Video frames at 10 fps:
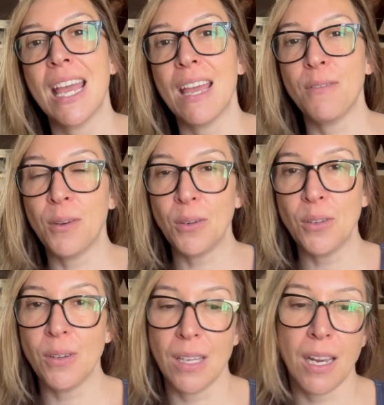If you're
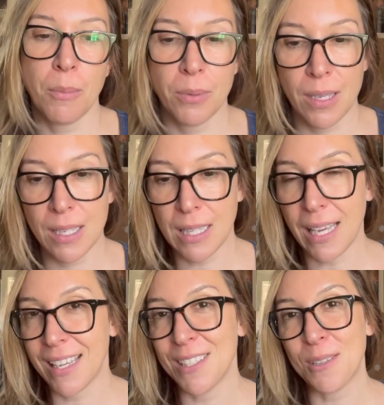new here, please
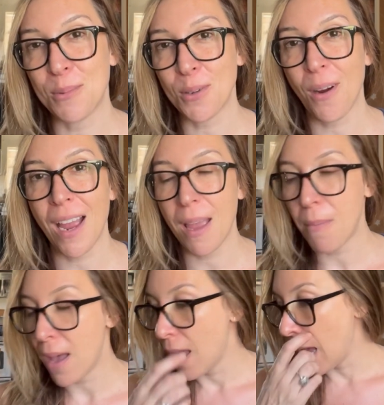like and subscribe.